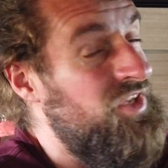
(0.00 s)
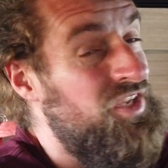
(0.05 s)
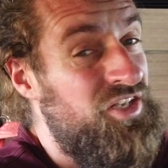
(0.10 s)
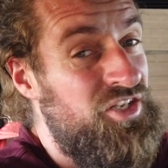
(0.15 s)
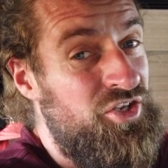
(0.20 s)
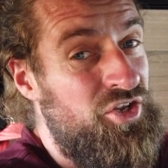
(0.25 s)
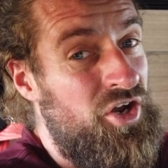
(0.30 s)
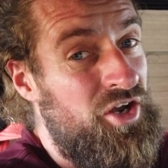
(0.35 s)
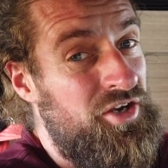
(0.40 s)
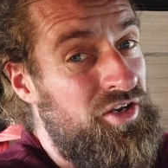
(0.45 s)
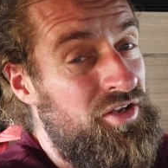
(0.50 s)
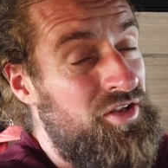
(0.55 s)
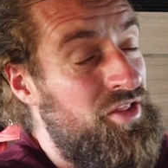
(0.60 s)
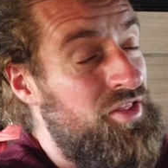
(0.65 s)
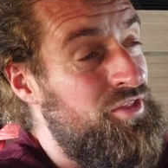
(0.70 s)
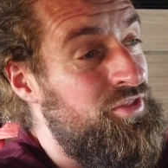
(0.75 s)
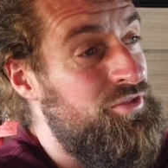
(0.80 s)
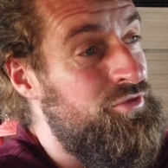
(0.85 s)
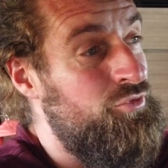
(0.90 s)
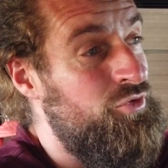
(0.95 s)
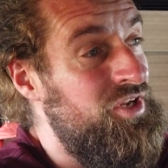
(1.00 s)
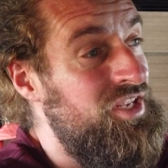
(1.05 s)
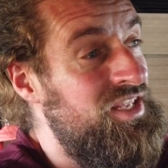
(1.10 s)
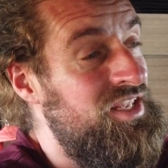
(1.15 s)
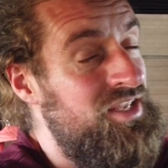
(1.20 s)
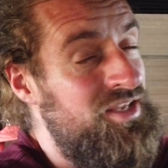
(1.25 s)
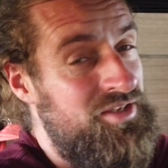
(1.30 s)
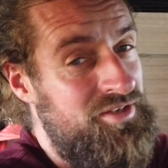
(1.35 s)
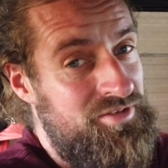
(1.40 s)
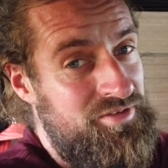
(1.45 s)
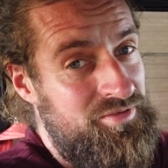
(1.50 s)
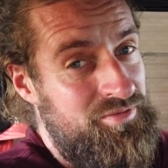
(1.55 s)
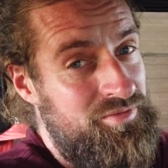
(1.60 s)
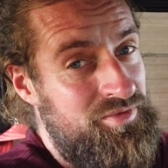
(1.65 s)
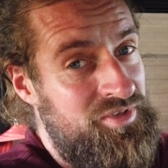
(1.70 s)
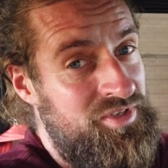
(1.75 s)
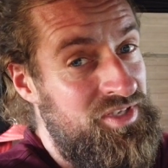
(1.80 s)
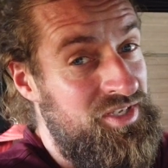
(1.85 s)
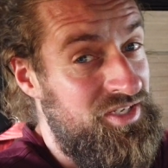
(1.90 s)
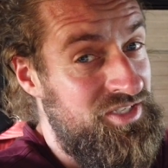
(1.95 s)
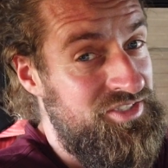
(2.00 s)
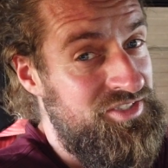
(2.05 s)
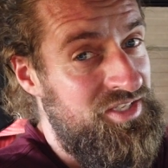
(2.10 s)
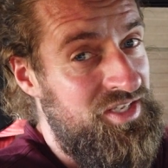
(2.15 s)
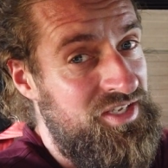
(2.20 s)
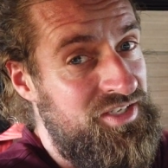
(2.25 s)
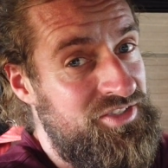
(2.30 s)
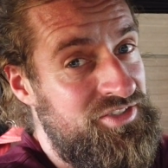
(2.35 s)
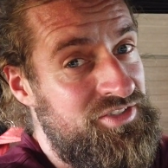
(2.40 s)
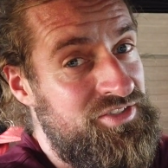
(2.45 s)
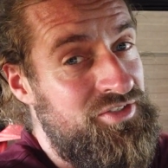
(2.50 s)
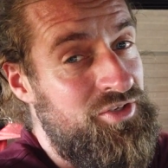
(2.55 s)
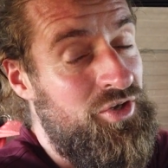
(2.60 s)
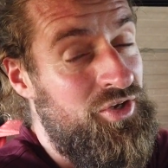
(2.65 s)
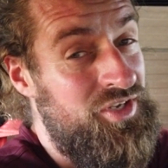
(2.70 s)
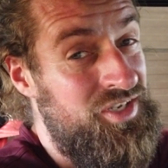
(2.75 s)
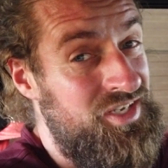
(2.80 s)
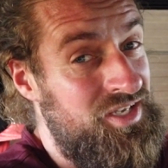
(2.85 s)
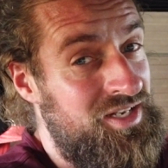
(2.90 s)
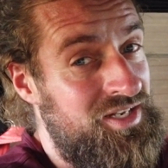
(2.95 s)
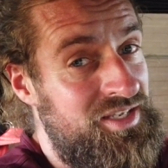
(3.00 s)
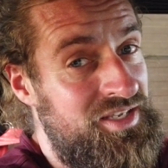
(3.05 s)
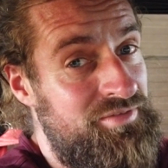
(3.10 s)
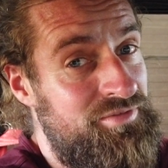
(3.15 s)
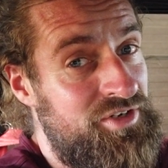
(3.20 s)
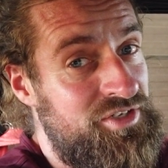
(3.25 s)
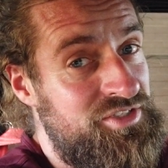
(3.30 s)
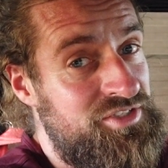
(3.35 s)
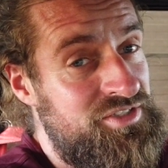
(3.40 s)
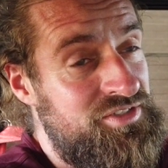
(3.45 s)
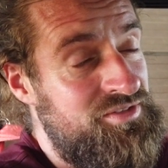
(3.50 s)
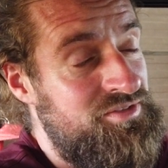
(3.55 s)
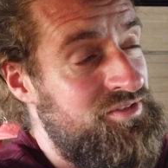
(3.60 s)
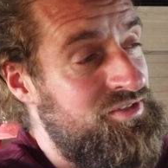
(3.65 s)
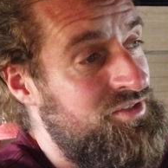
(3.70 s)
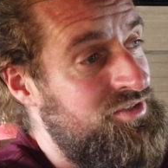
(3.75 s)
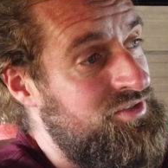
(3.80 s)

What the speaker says: It got 3 gear sticks or gear levers.